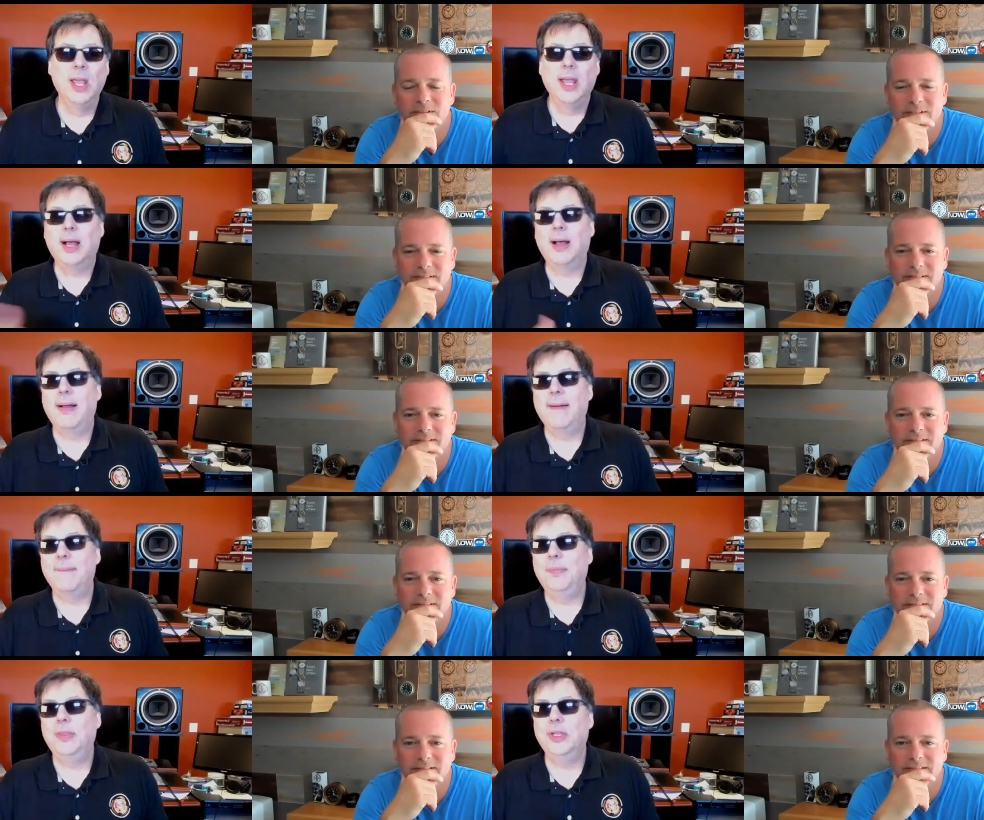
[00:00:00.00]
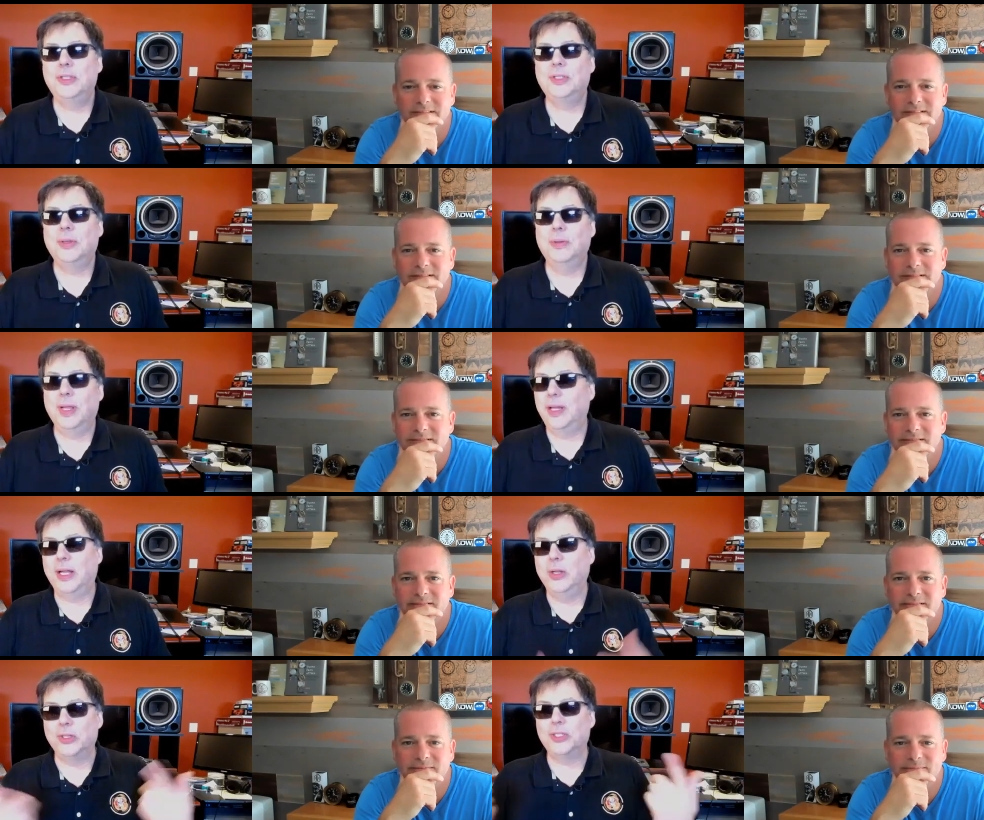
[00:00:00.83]
Speaker 1: Uh, this, uh, and I
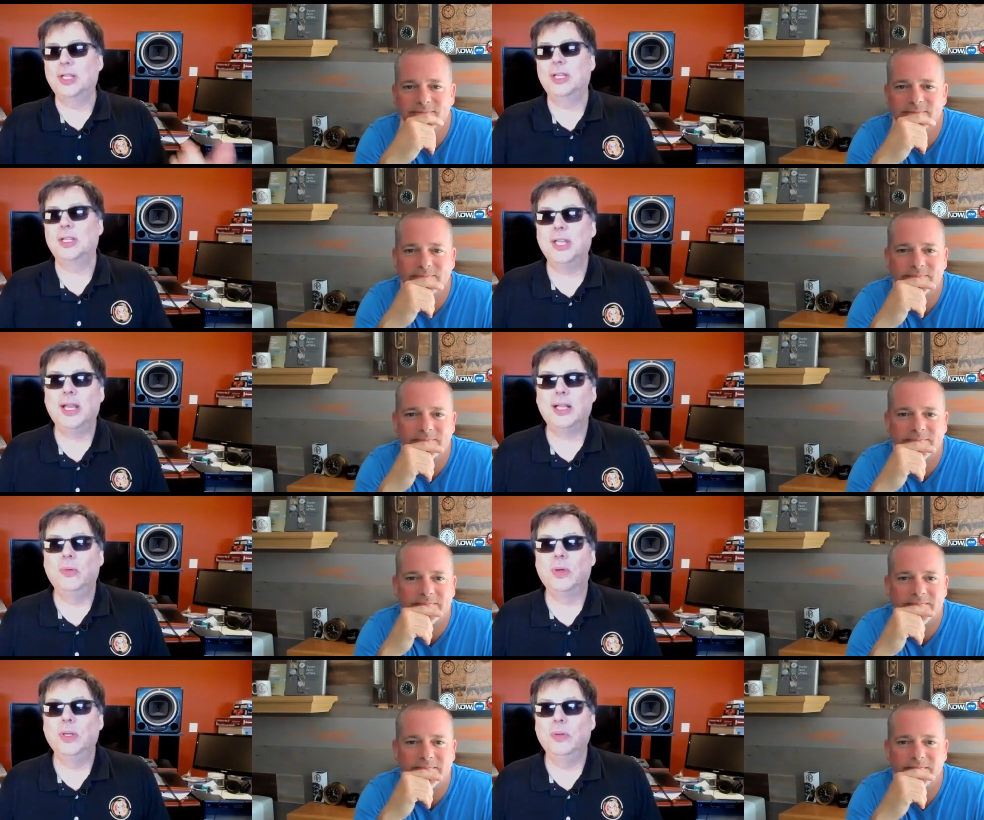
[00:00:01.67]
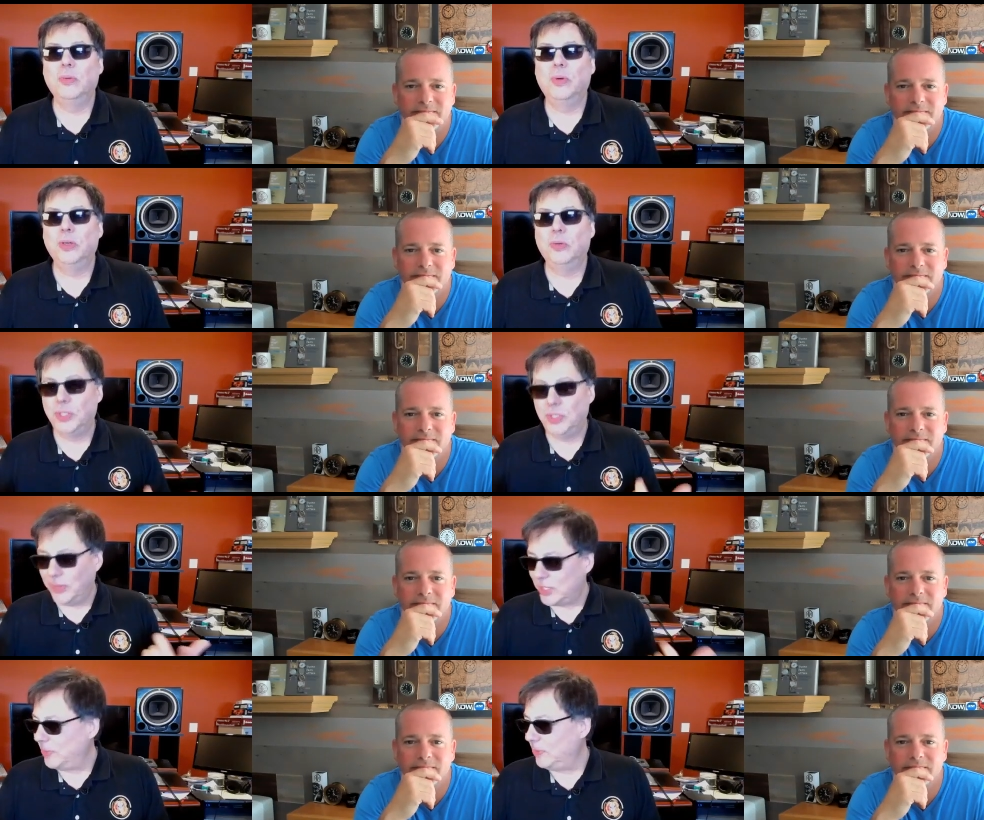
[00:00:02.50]
know it's not exactly where you, what, what you
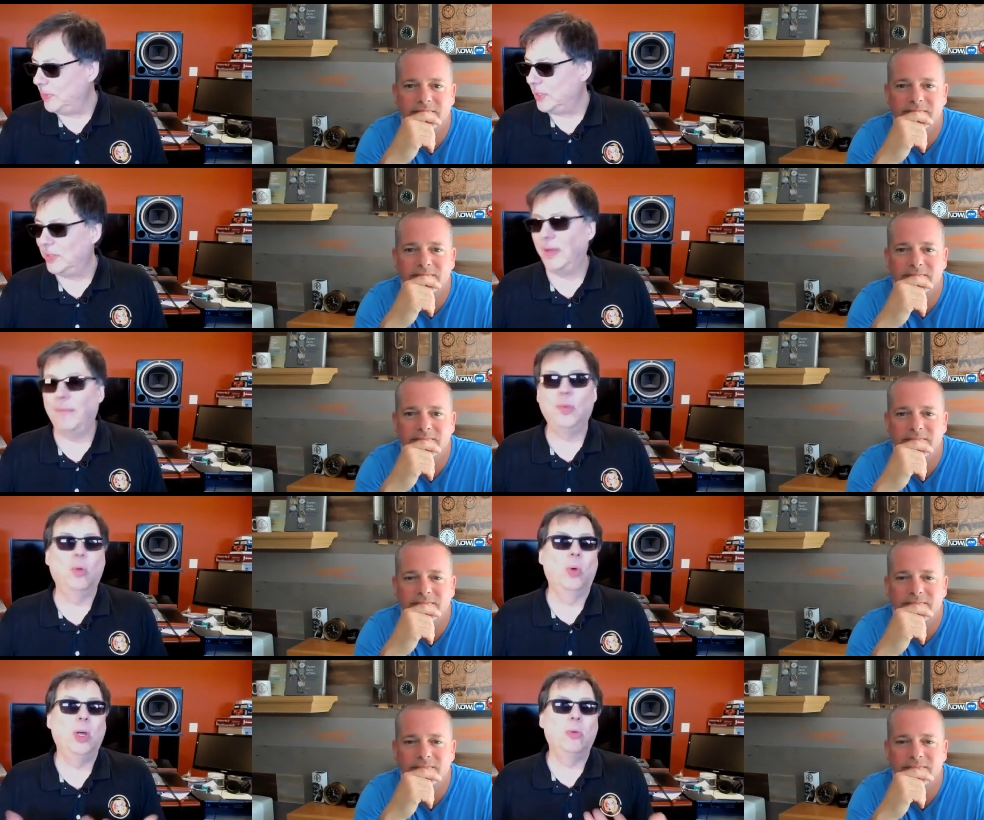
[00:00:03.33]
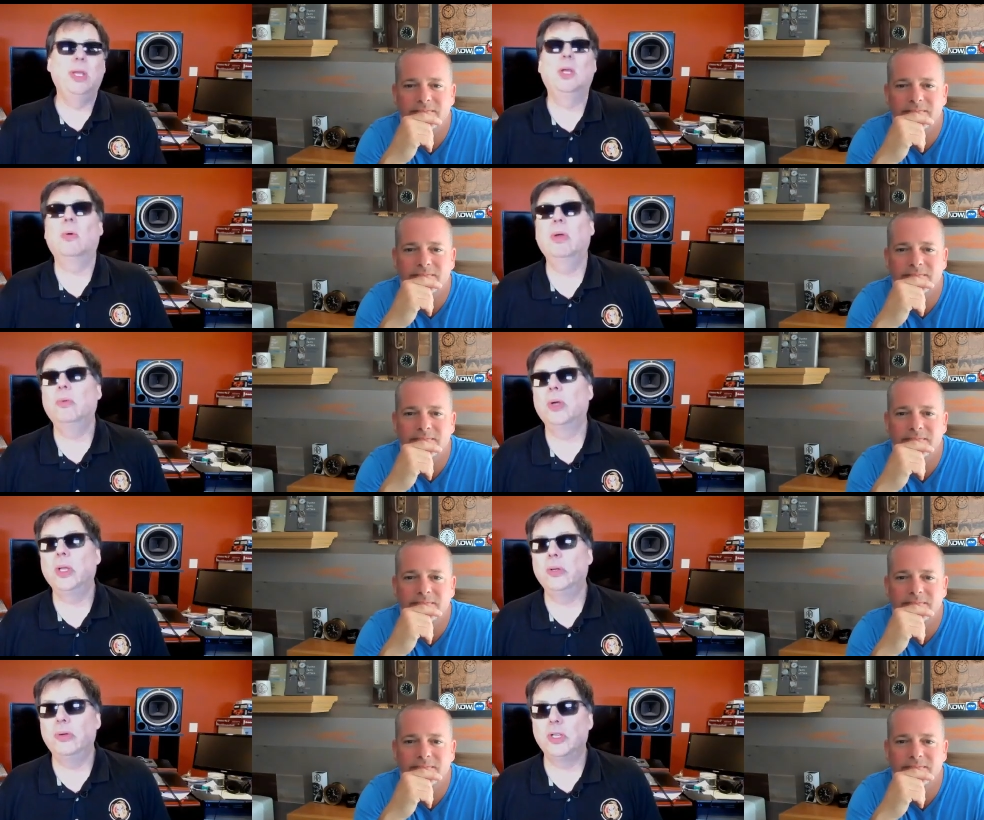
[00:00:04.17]
asked me, but uh, where are we going? We're
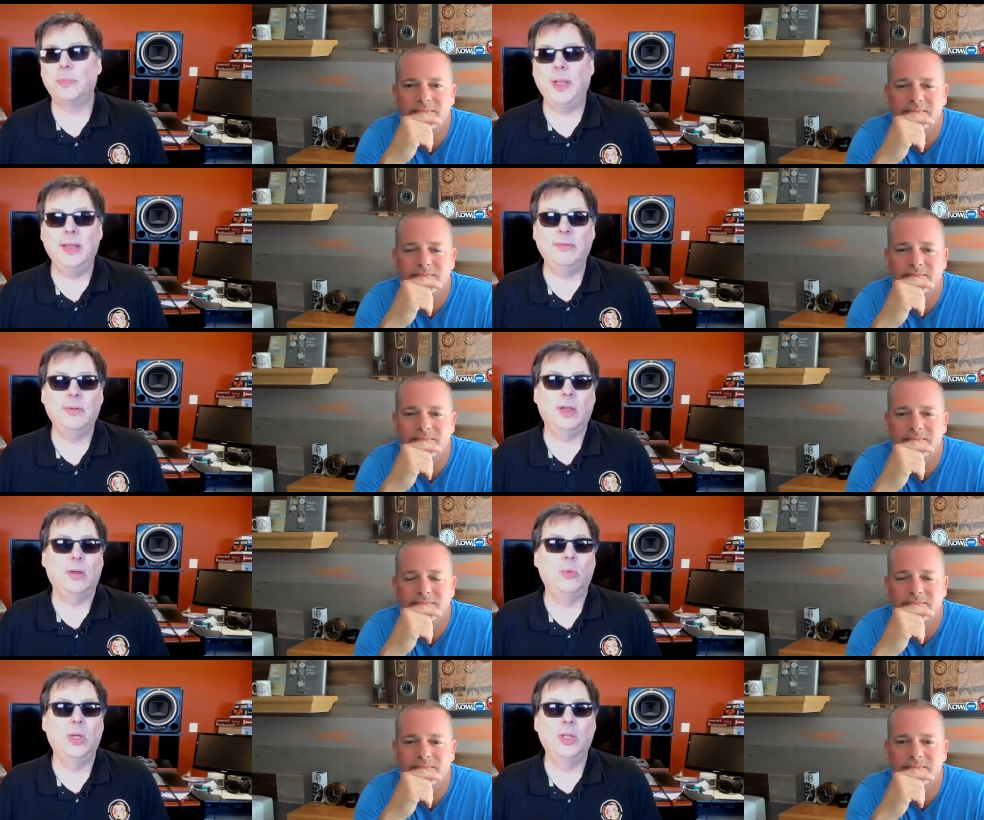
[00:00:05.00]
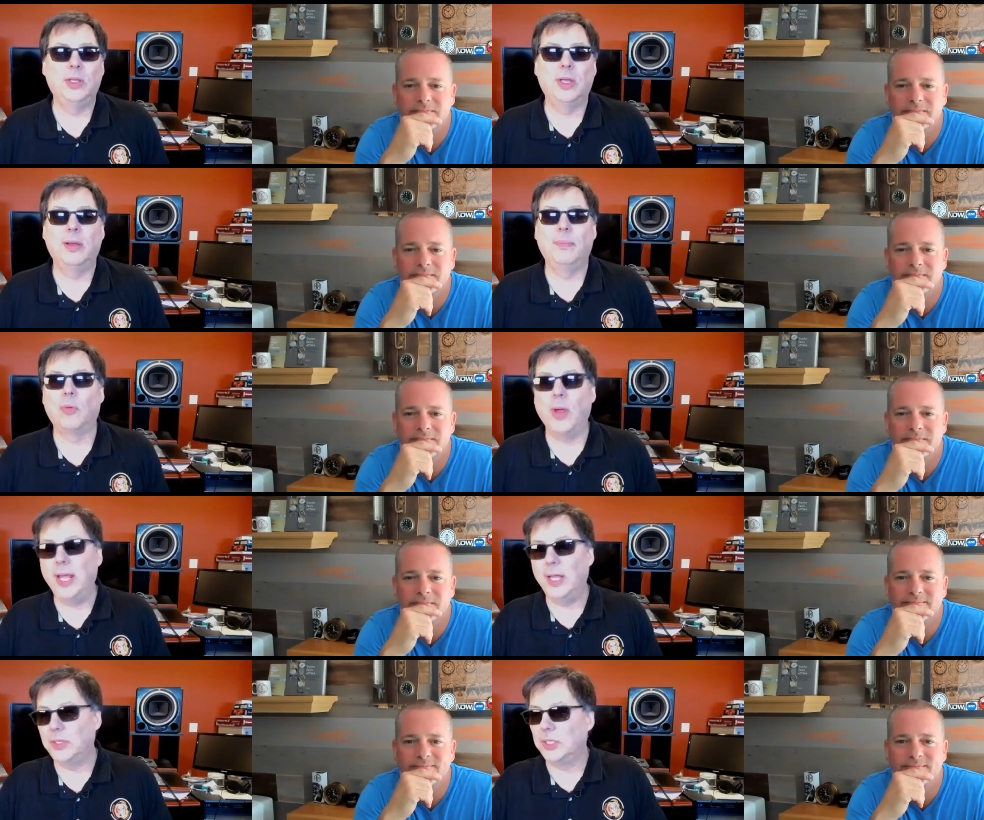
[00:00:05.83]
going to expand uh, with
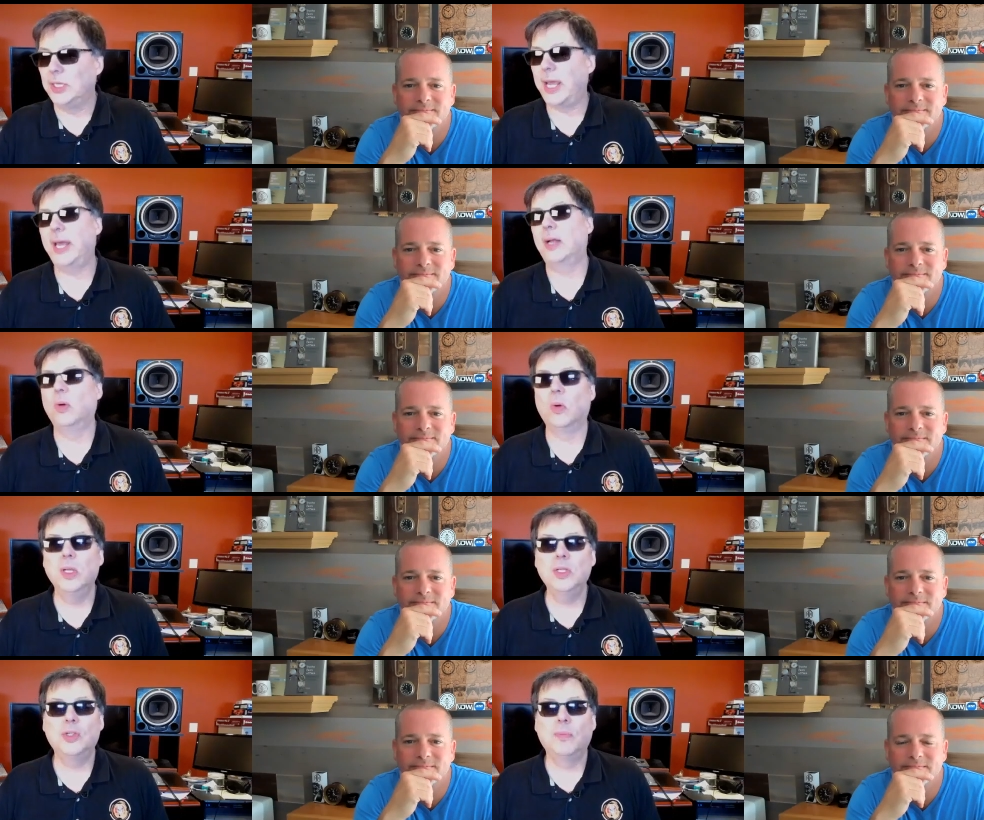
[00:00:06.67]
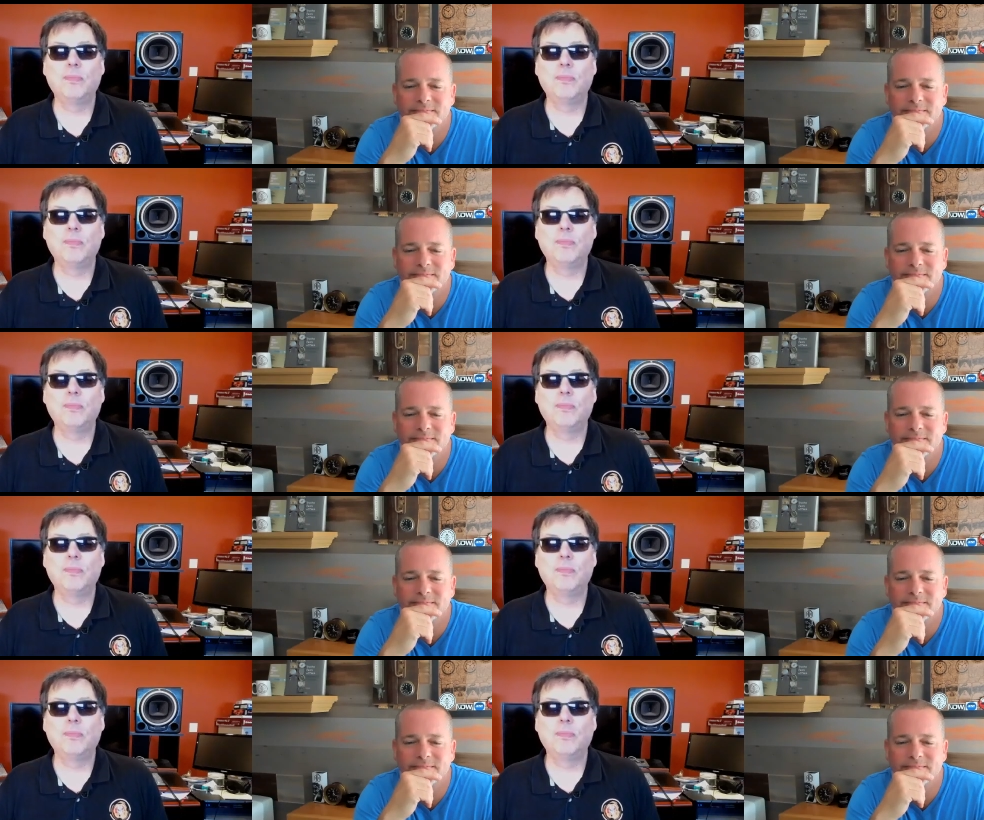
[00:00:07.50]
brands and categories.